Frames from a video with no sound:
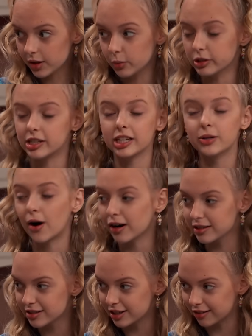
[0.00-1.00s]
We'll tell you
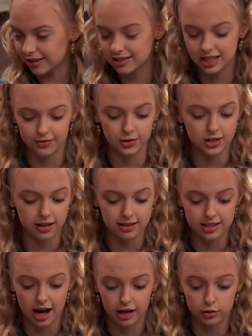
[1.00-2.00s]
our secrets if you tell
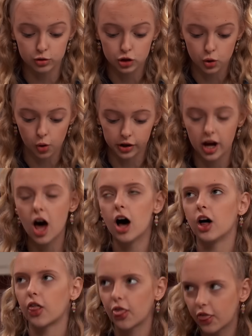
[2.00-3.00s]
us how you scored
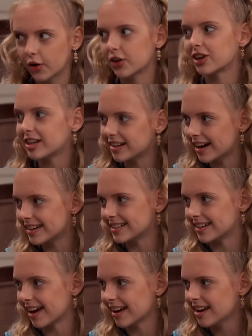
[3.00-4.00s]
a 39
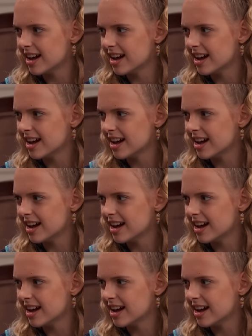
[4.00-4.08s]
today.